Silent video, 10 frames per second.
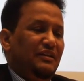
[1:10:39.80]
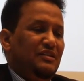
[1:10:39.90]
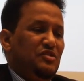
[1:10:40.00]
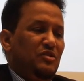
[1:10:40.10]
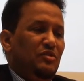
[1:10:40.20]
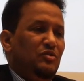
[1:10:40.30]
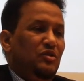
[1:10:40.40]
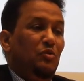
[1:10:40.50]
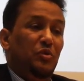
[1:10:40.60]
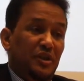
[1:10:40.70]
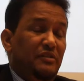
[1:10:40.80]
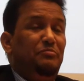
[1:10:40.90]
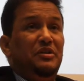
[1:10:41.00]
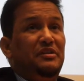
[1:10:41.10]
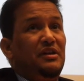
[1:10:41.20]
So we
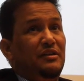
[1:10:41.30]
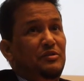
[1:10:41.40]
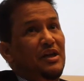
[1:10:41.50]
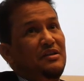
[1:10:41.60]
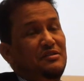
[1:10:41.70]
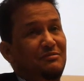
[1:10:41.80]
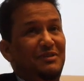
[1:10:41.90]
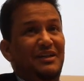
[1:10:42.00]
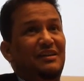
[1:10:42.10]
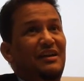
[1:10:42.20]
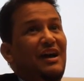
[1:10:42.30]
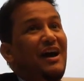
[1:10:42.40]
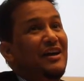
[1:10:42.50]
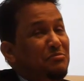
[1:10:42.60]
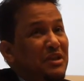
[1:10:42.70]
need political education, but
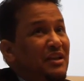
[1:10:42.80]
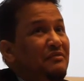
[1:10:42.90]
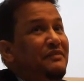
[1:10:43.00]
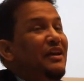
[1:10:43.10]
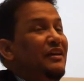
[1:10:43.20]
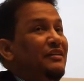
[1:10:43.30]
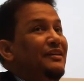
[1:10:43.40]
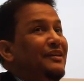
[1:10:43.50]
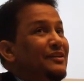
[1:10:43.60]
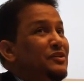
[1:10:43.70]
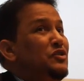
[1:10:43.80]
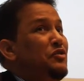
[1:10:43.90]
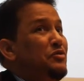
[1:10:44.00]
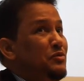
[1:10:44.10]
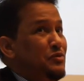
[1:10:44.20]
I believe in learning
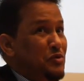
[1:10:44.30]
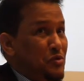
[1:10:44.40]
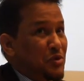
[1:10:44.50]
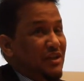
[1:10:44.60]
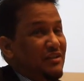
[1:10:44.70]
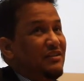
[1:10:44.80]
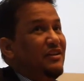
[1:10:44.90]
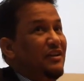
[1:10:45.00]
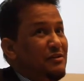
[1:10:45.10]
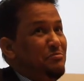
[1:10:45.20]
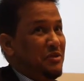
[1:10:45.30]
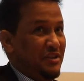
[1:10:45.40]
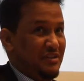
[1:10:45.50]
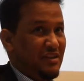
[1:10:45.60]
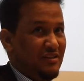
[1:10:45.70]
through doing in
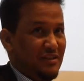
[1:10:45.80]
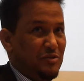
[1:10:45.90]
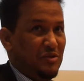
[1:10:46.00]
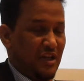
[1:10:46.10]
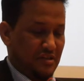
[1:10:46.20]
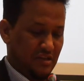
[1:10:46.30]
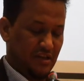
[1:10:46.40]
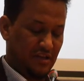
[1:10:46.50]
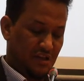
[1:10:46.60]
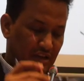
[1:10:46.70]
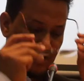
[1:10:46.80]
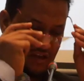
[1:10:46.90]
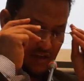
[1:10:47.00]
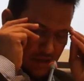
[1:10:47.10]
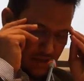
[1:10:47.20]
political education
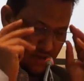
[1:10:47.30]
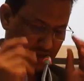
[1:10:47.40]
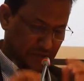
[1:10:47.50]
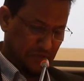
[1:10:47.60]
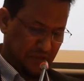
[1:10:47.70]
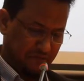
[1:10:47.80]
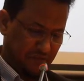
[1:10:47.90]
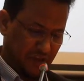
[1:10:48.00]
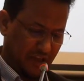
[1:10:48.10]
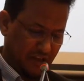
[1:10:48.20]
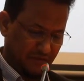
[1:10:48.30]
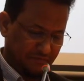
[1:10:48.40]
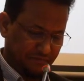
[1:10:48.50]
specifically.